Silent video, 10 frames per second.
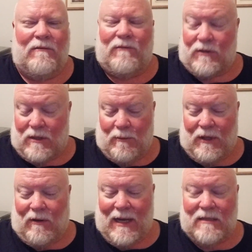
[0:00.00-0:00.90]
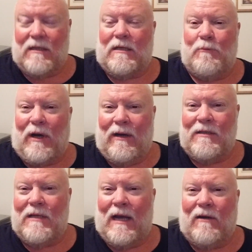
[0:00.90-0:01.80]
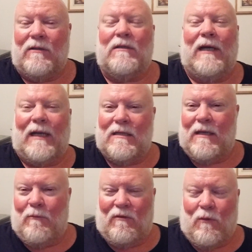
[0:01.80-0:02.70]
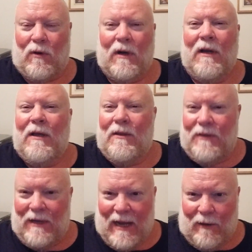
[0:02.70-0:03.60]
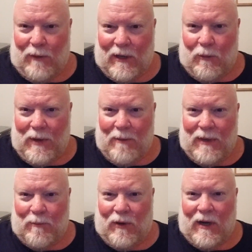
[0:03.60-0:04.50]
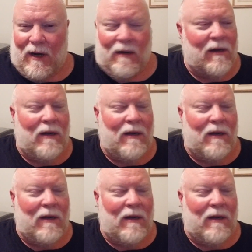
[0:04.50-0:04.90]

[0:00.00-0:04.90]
For some of the less experienced anglers, like I said before, the Ned rig will be a big player.